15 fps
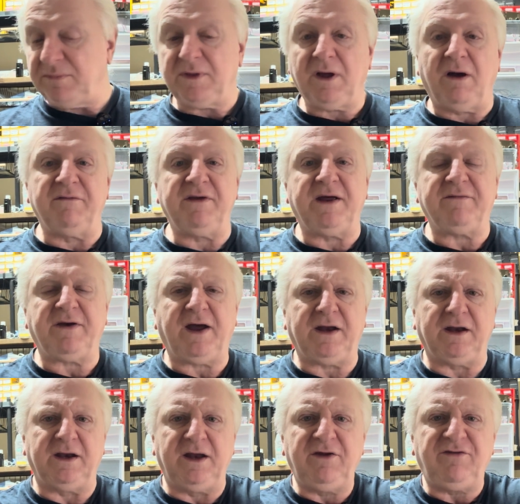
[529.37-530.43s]
I've never had
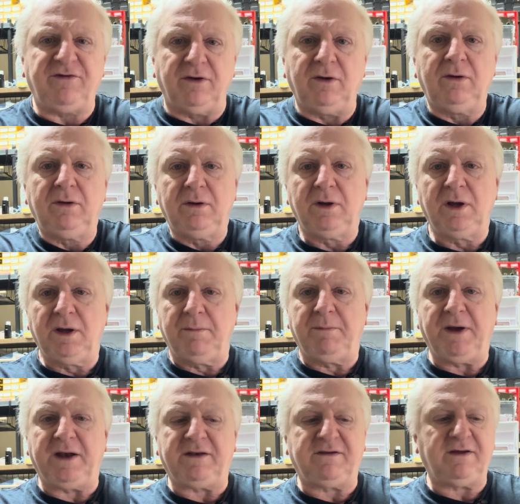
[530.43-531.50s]
an issue,
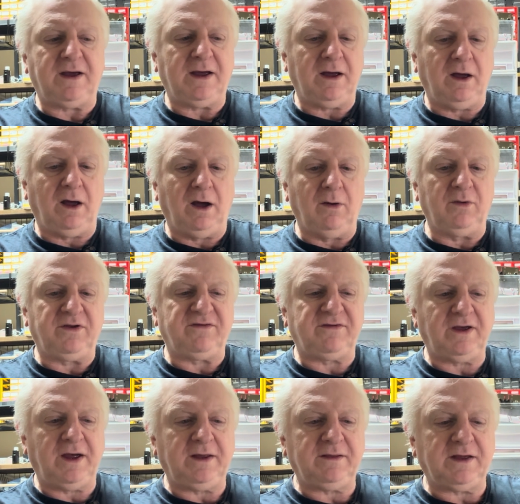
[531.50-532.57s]
but I would
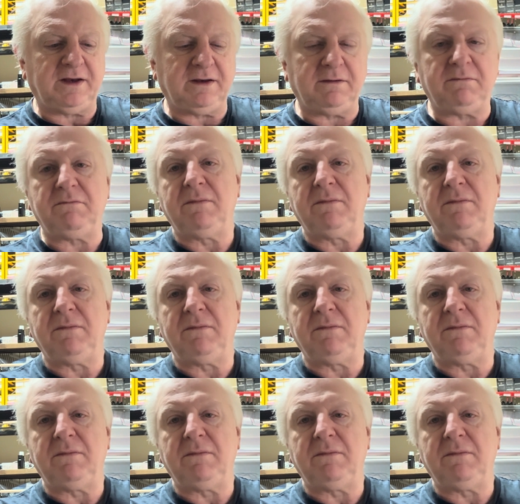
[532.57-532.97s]
say that